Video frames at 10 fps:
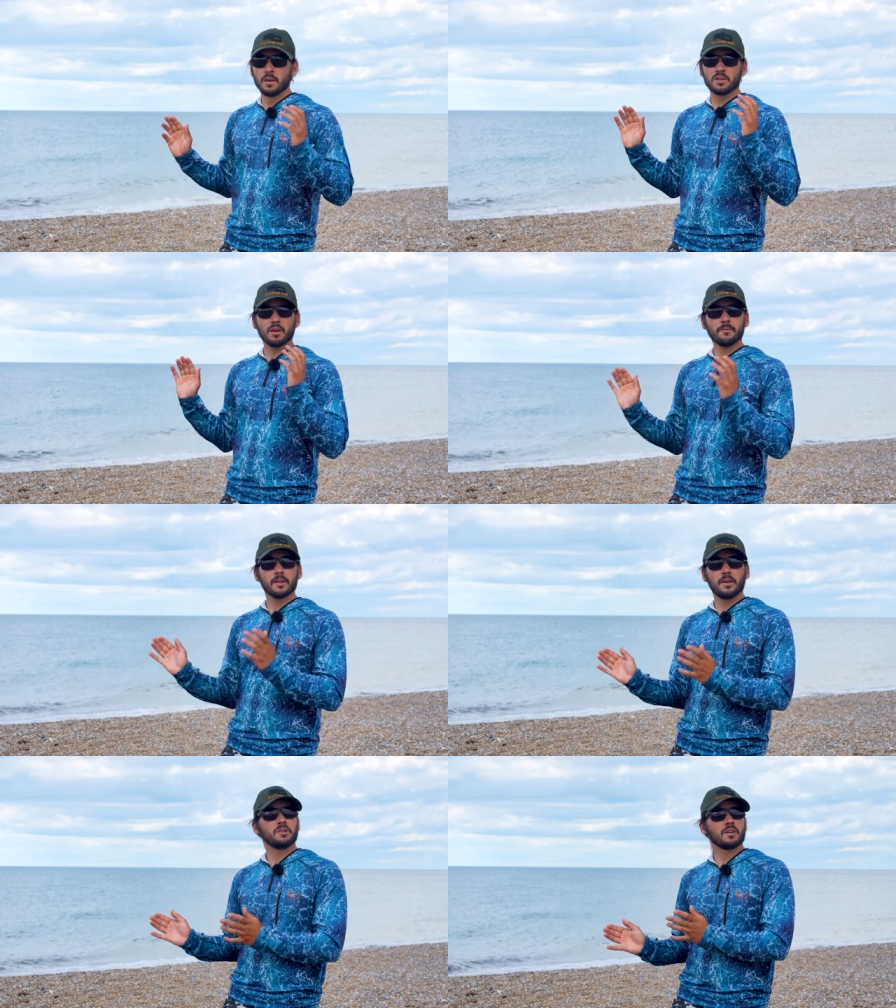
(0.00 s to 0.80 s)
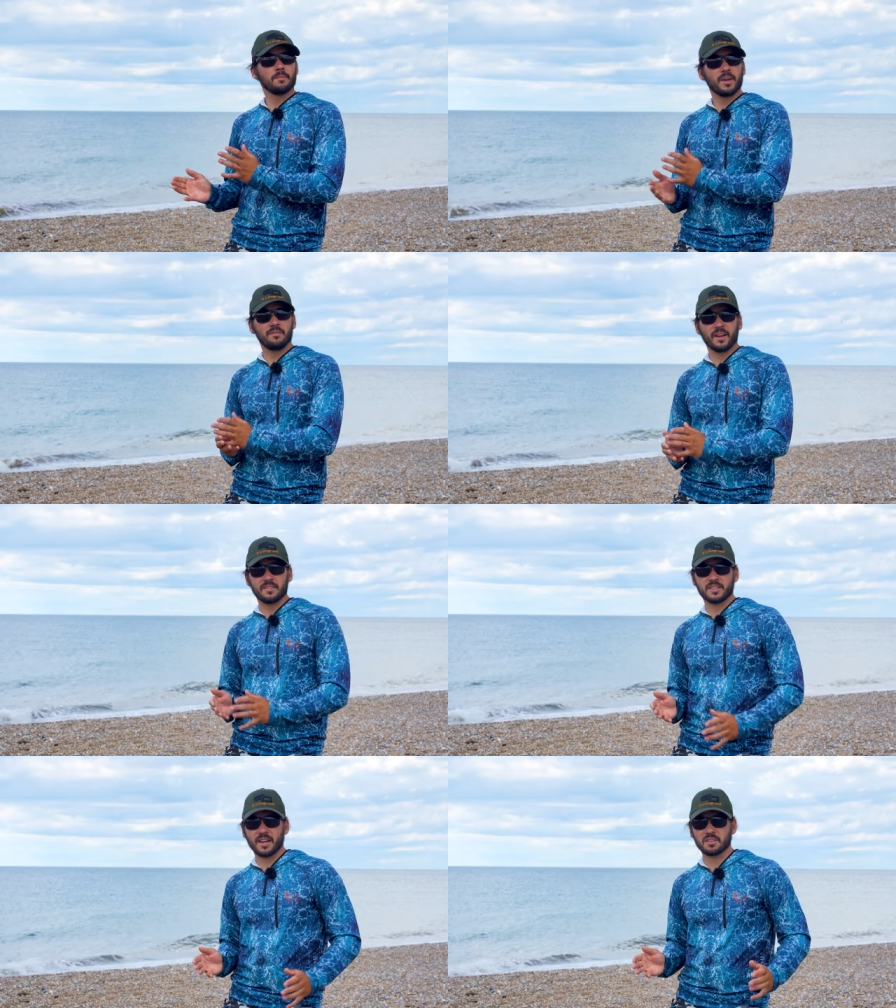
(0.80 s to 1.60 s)
Southerlies can be
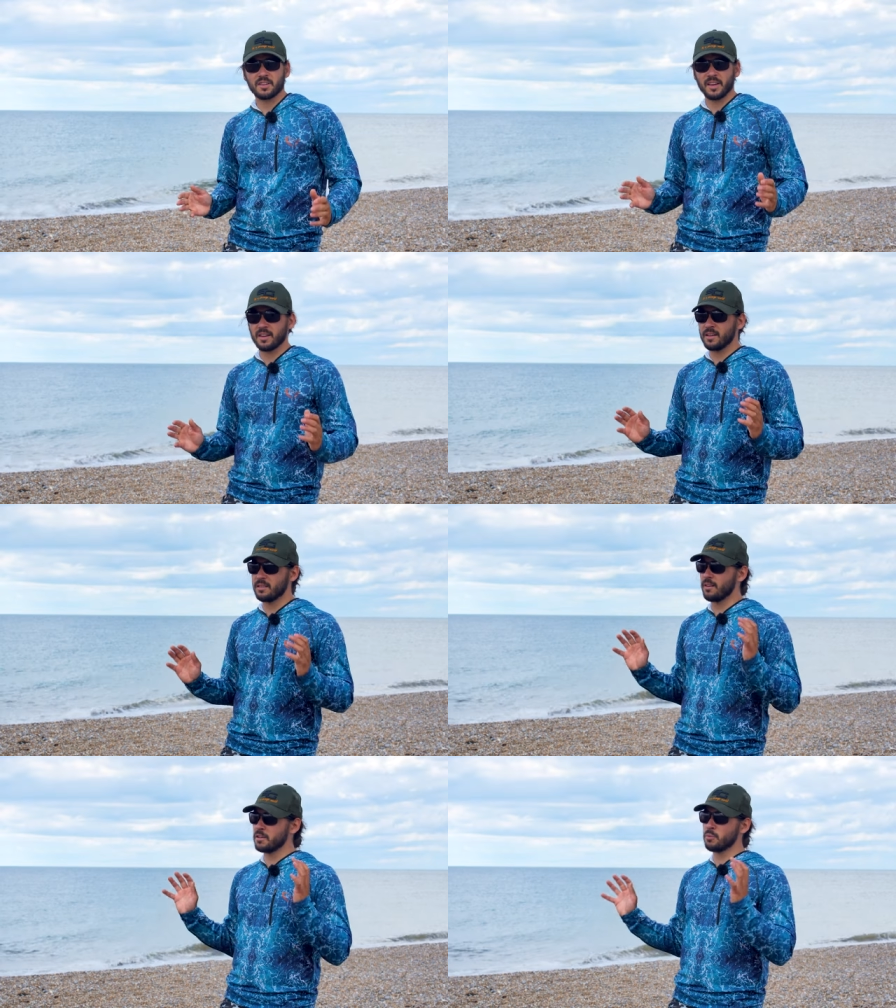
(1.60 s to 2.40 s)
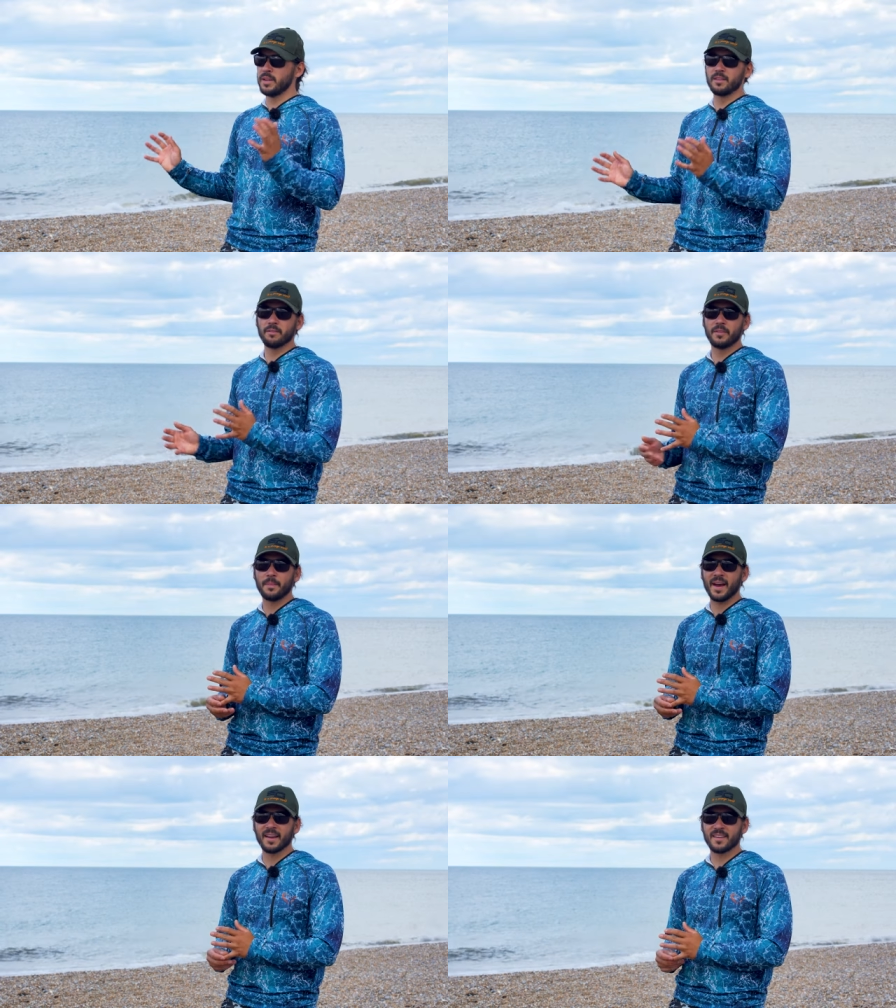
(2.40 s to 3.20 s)
fantastic, nice wind off the
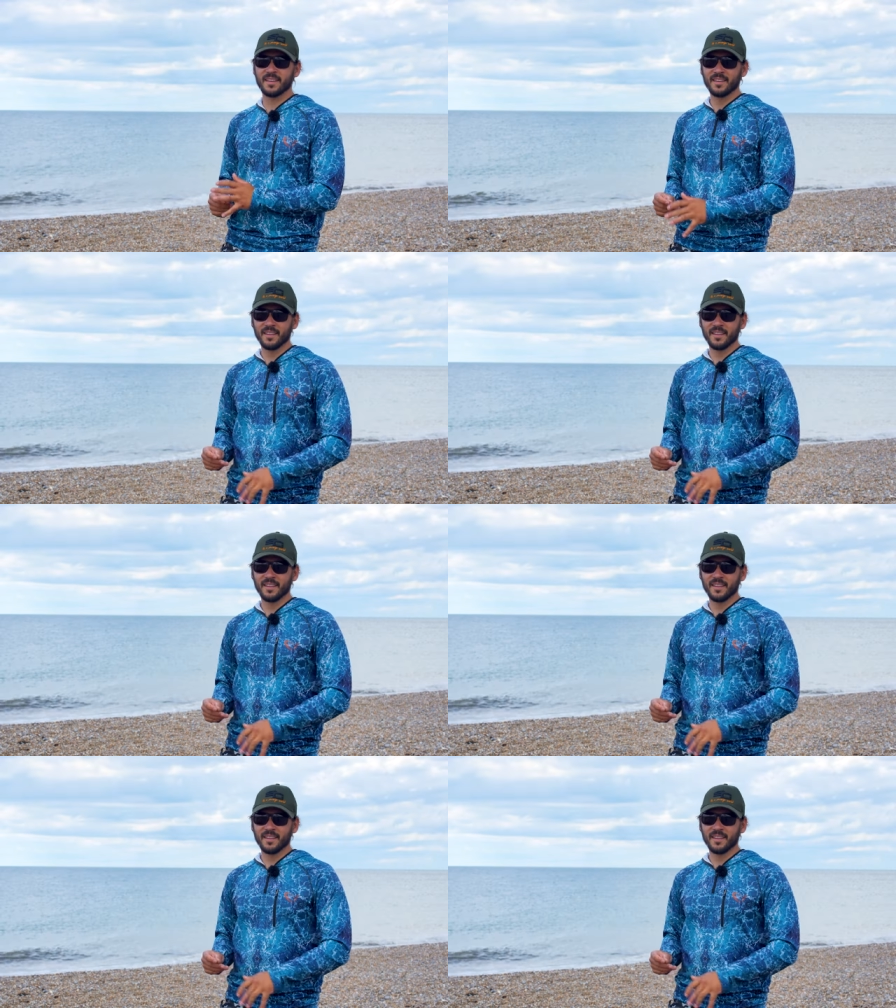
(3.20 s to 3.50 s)
back,